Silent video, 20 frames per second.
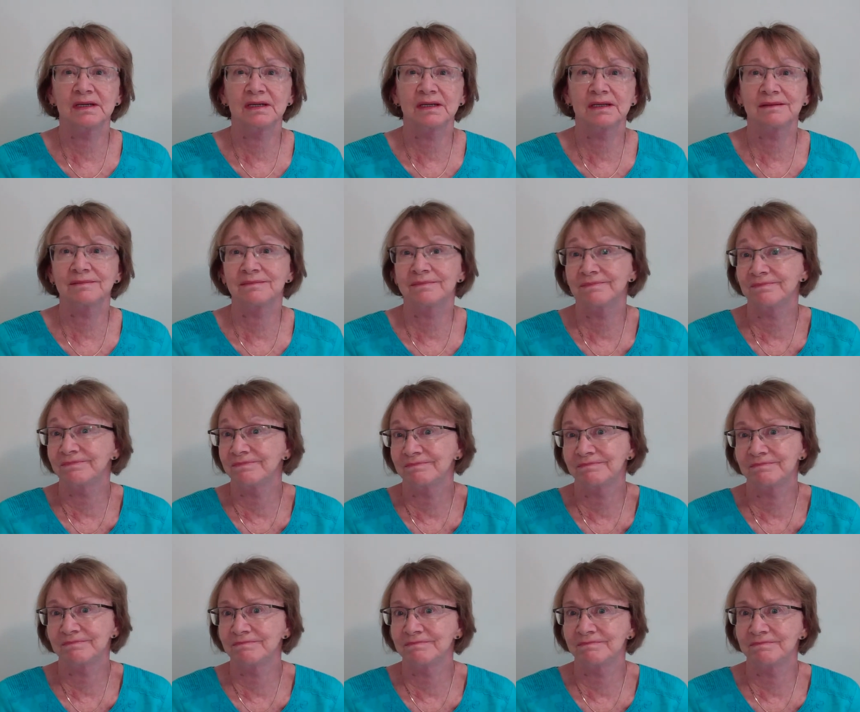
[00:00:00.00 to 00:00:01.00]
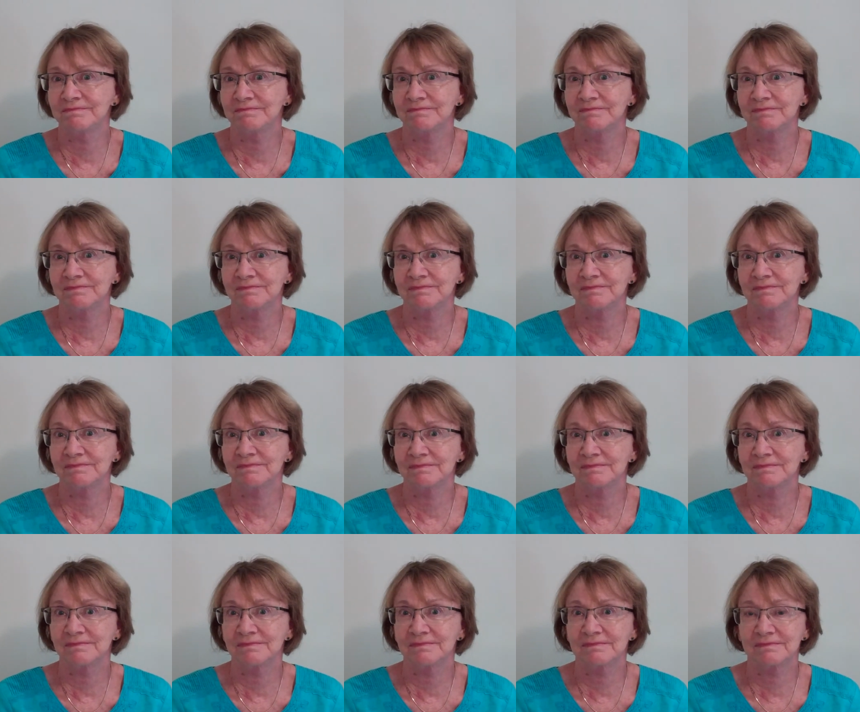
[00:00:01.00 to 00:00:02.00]

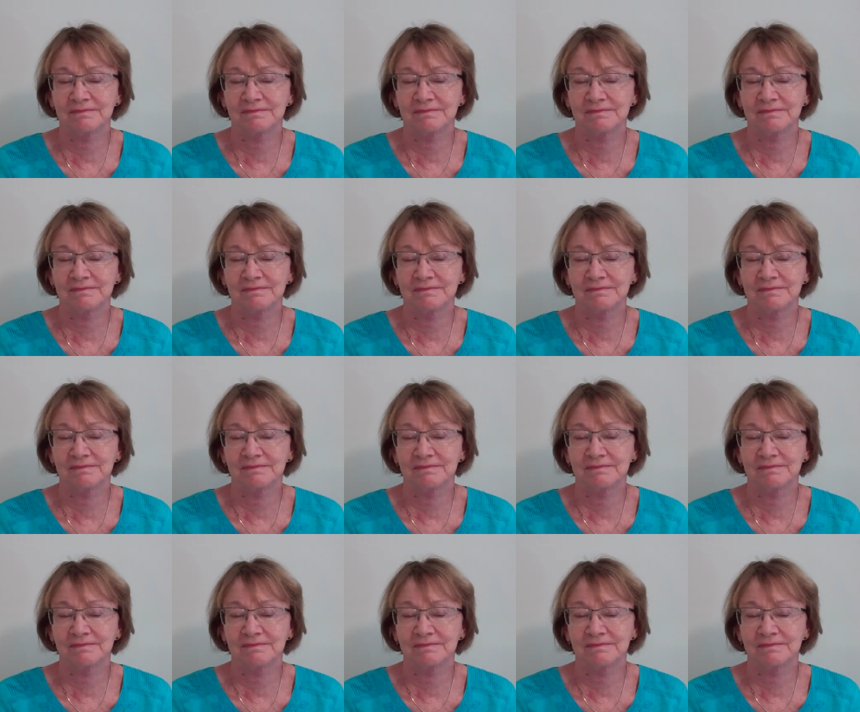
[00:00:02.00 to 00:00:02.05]
(no one is talking)